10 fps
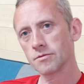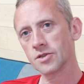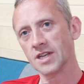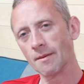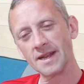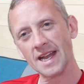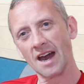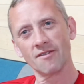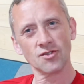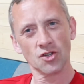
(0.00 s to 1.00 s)
Does that mean I
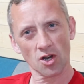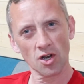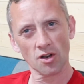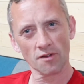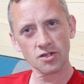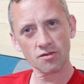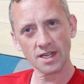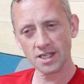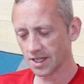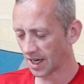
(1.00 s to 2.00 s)
haven't done enough
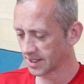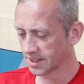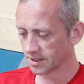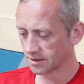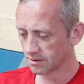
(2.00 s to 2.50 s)
screenshots?